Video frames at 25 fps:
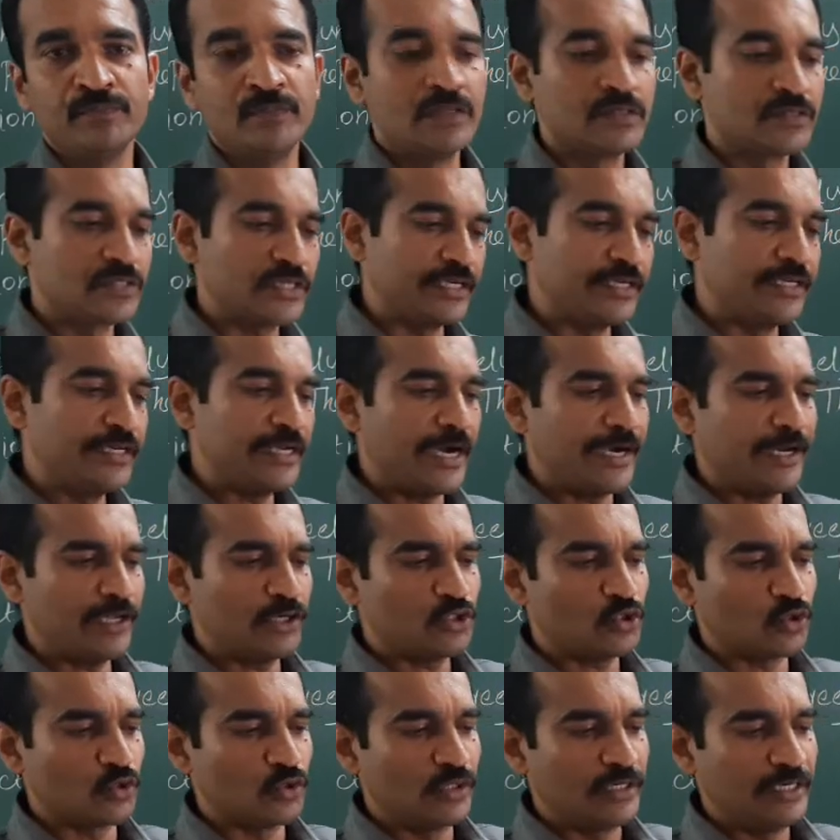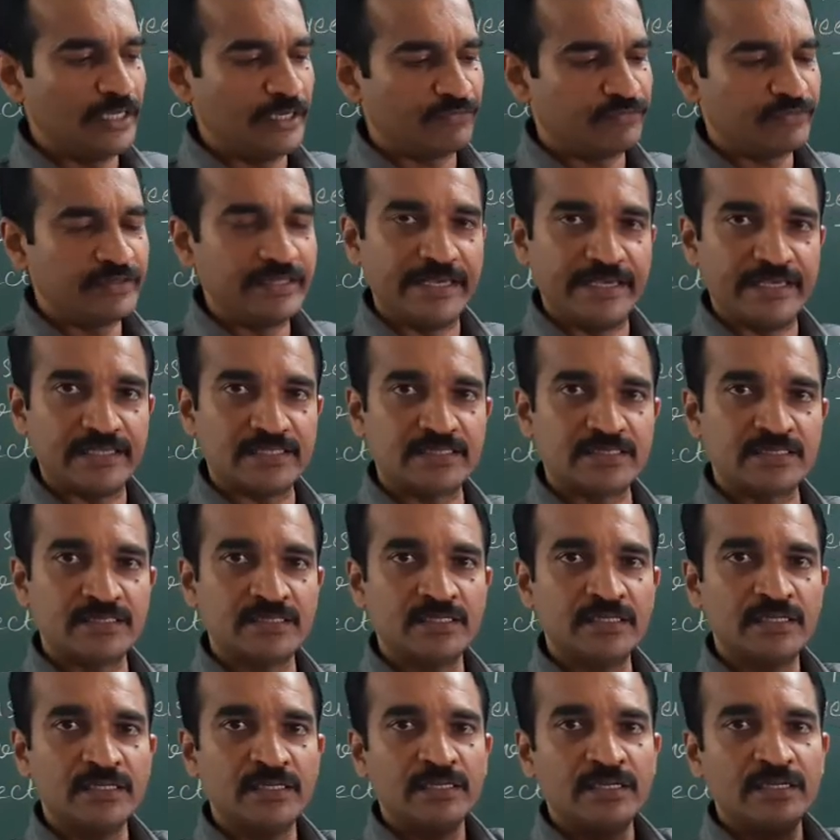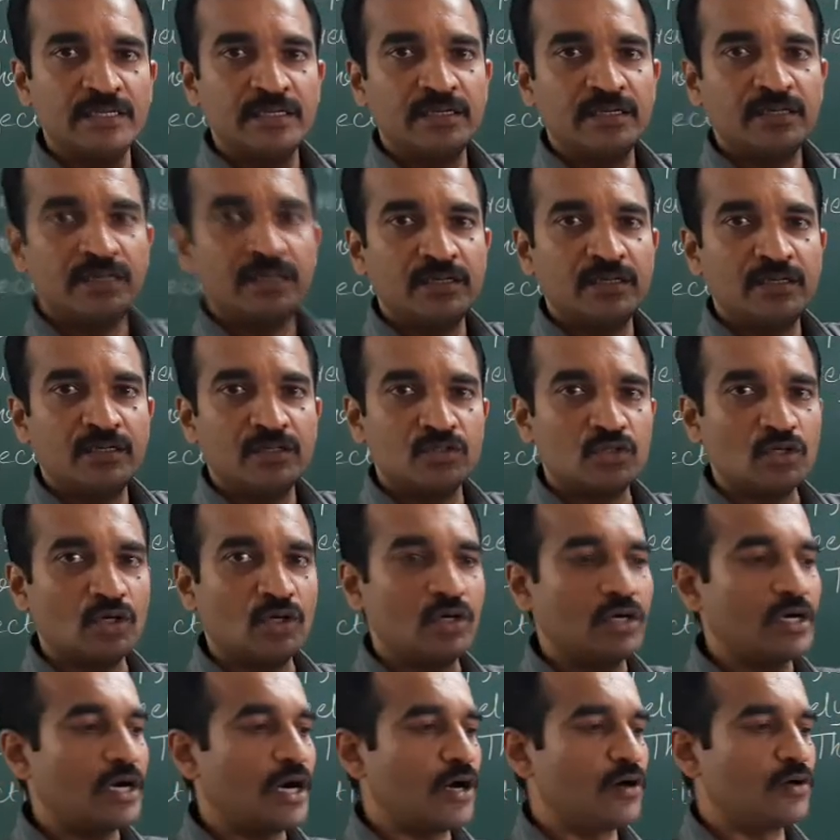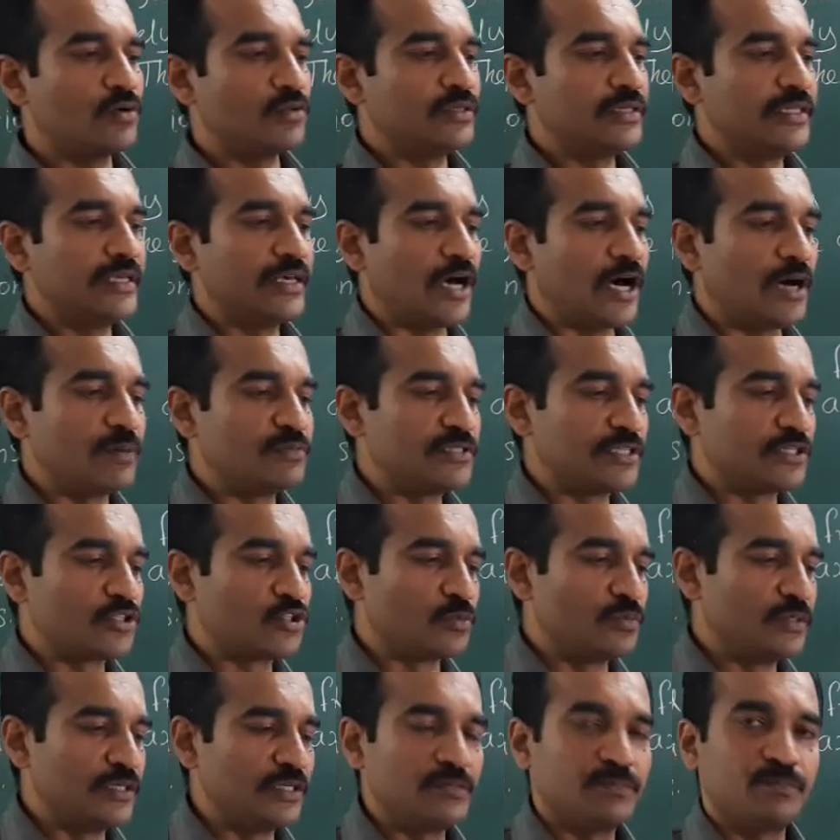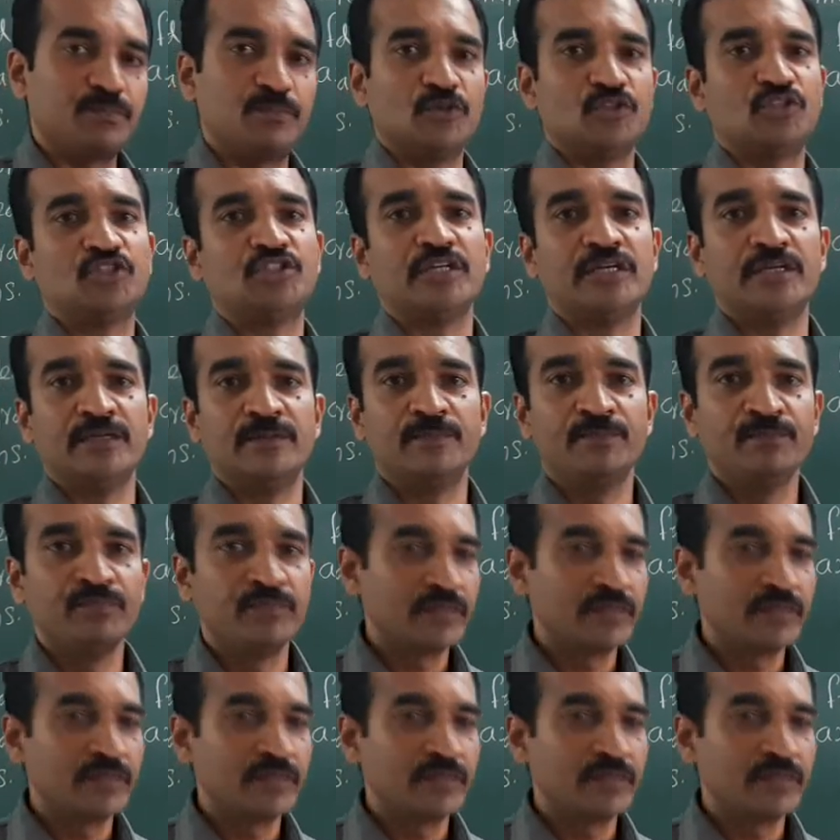So, in order to lift this, so how the object to be positioned?